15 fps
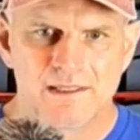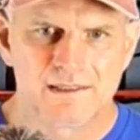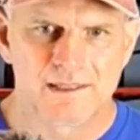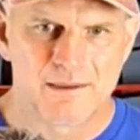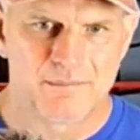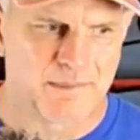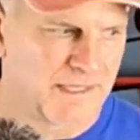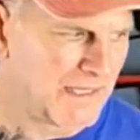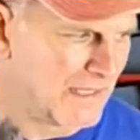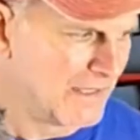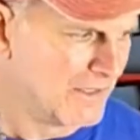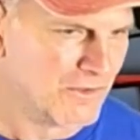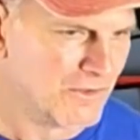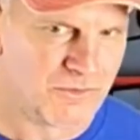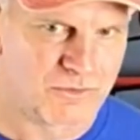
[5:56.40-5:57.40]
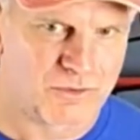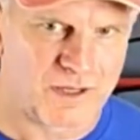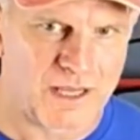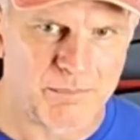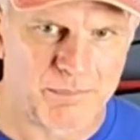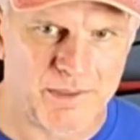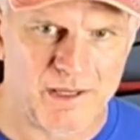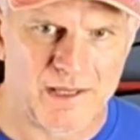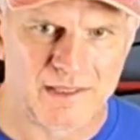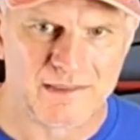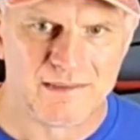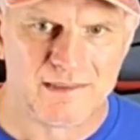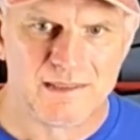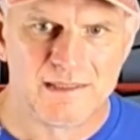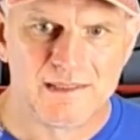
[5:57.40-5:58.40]
Got my handy new tripod
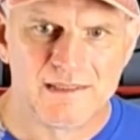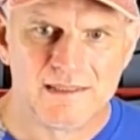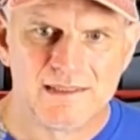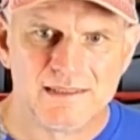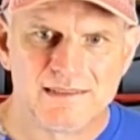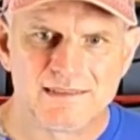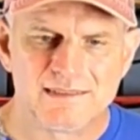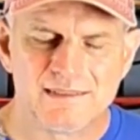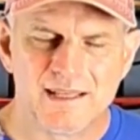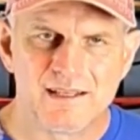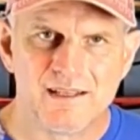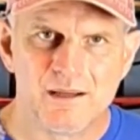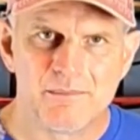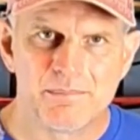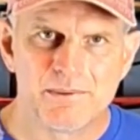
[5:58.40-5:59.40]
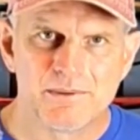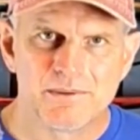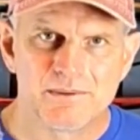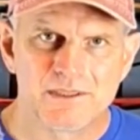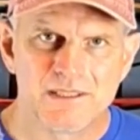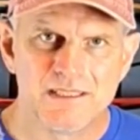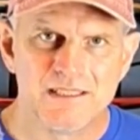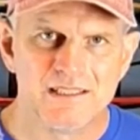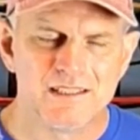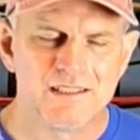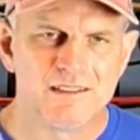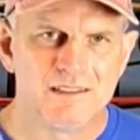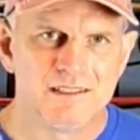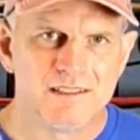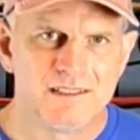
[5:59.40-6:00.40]
set up
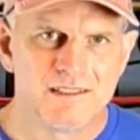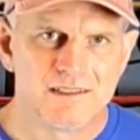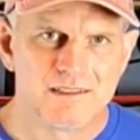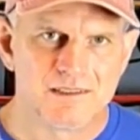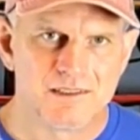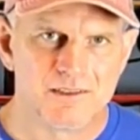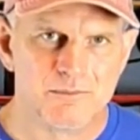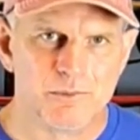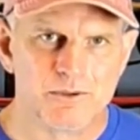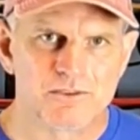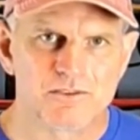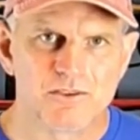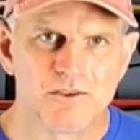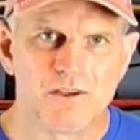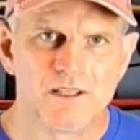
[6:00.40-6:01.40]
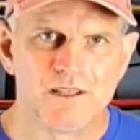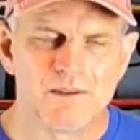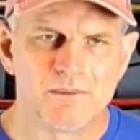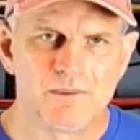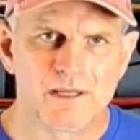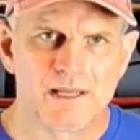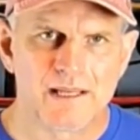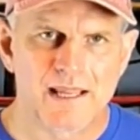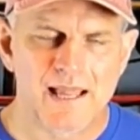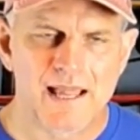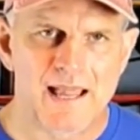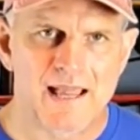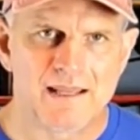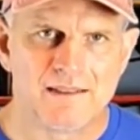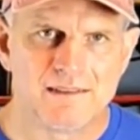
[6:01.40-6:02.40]
here. A little more sturdy than what I
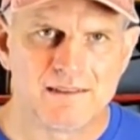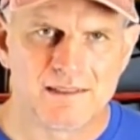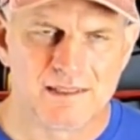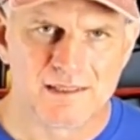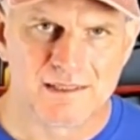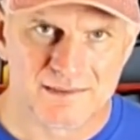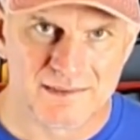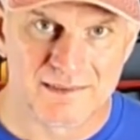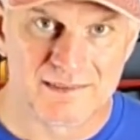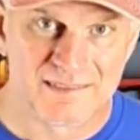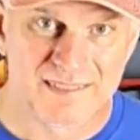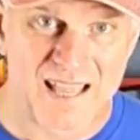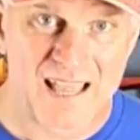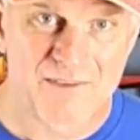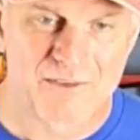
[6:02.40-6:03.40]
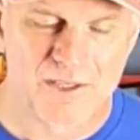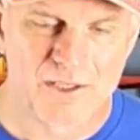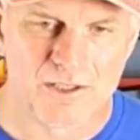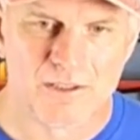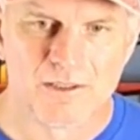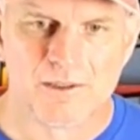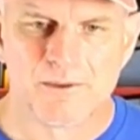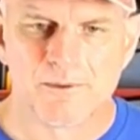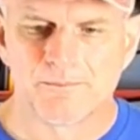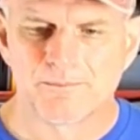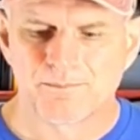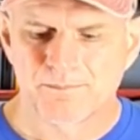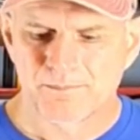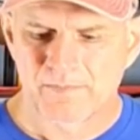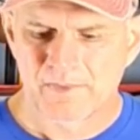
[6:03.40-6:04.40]
had because this is heavier.
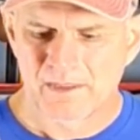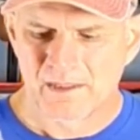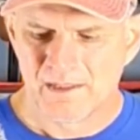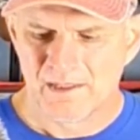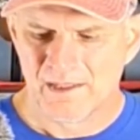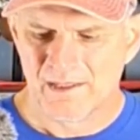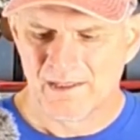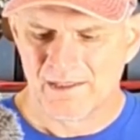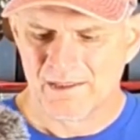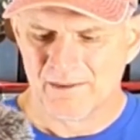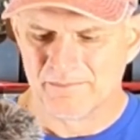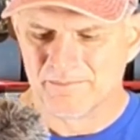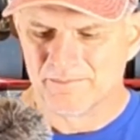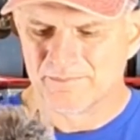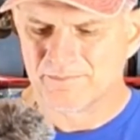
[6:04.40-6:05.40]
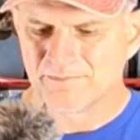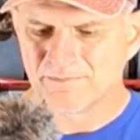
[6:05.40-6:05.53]
Um,